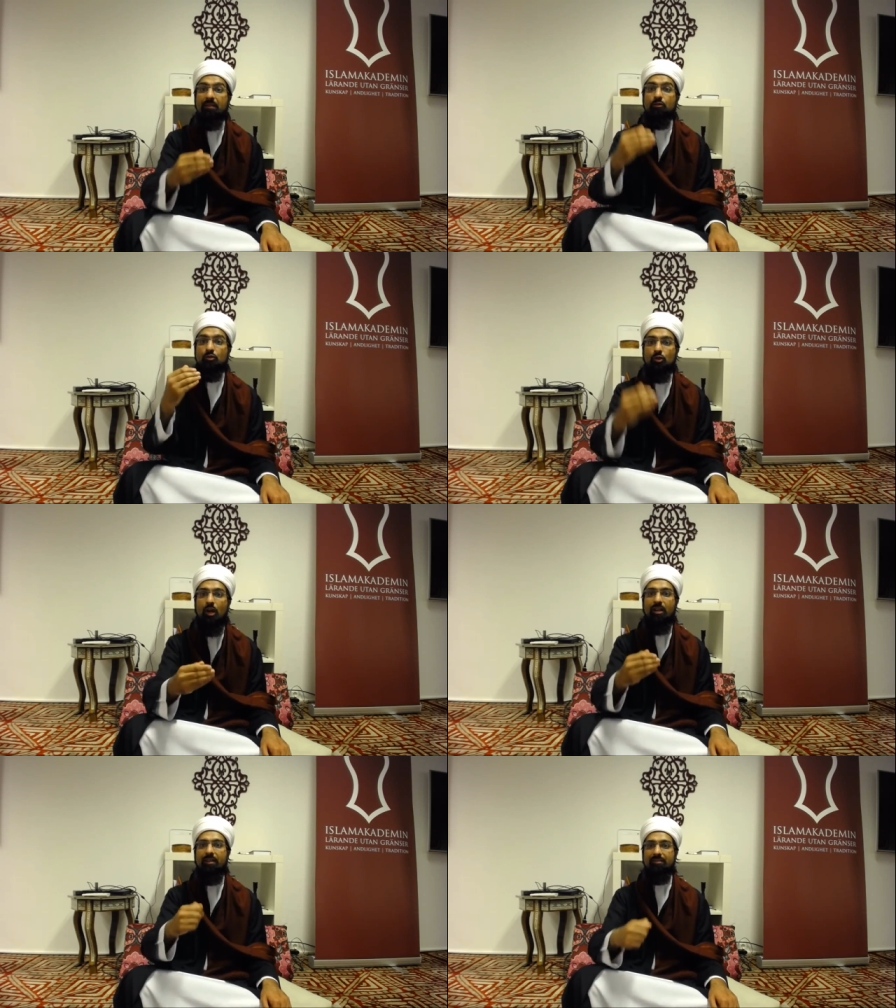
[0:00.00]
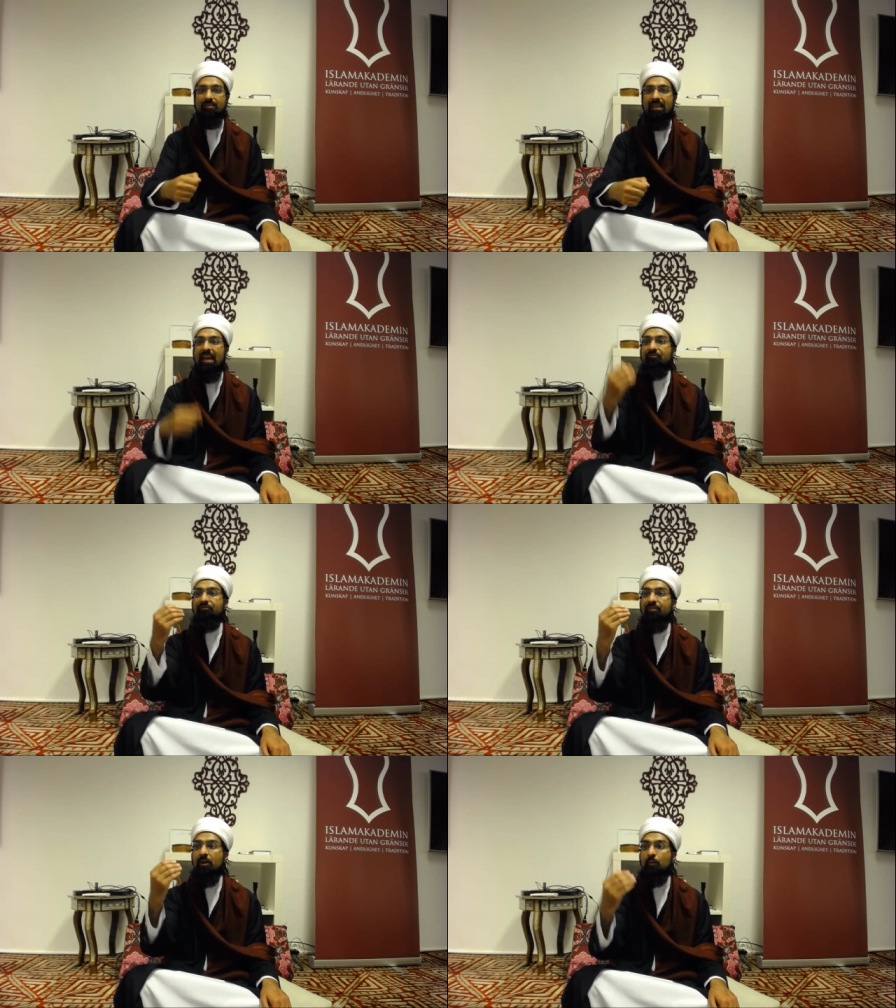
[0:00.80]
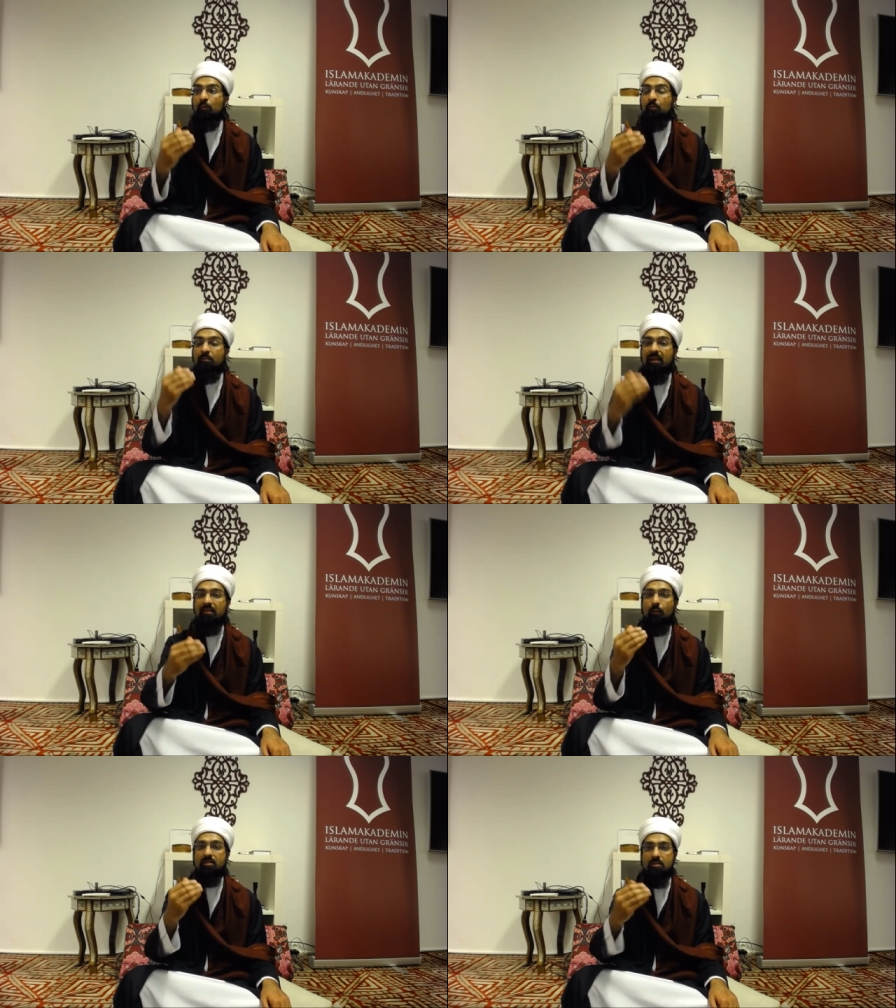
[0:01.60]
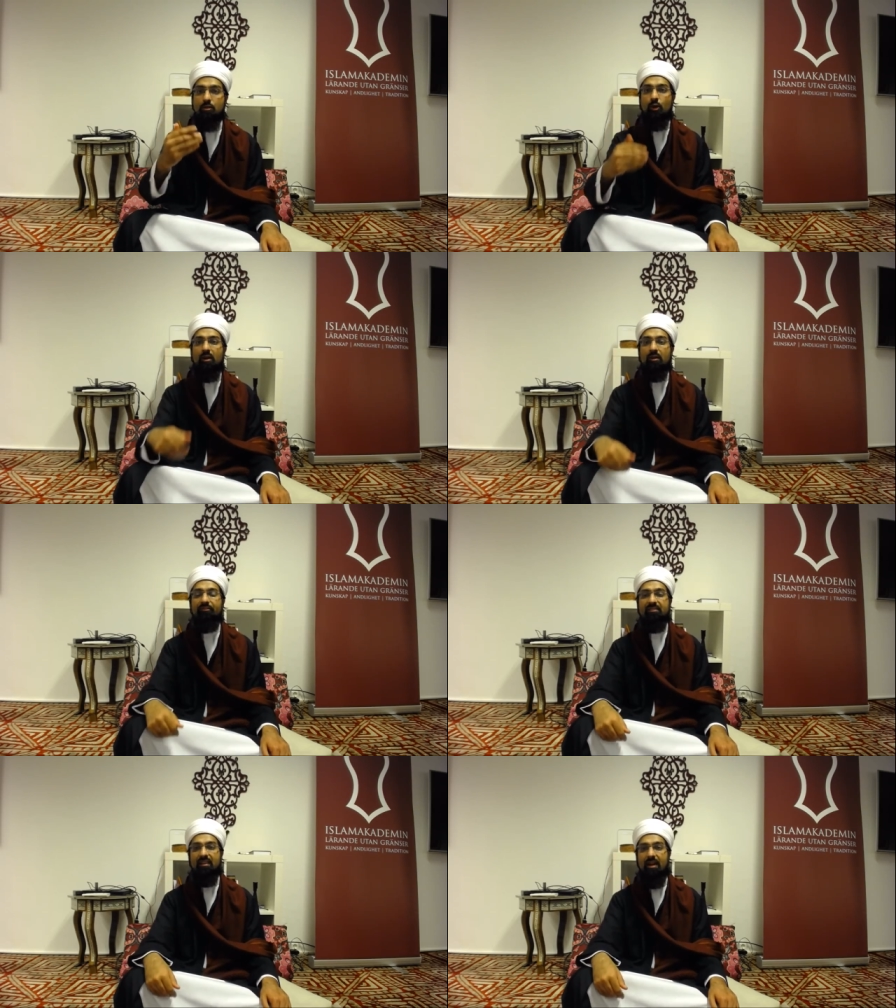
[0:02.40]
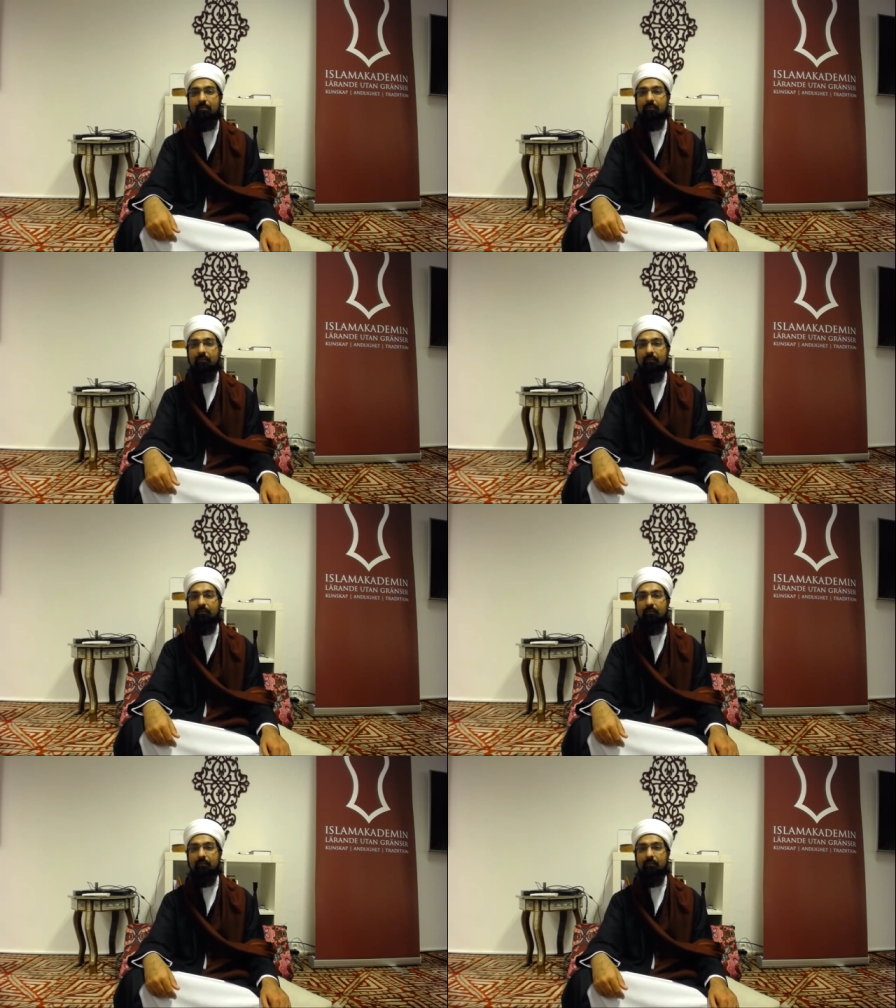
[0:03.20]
scholars. Every mother was a scholar of Islam.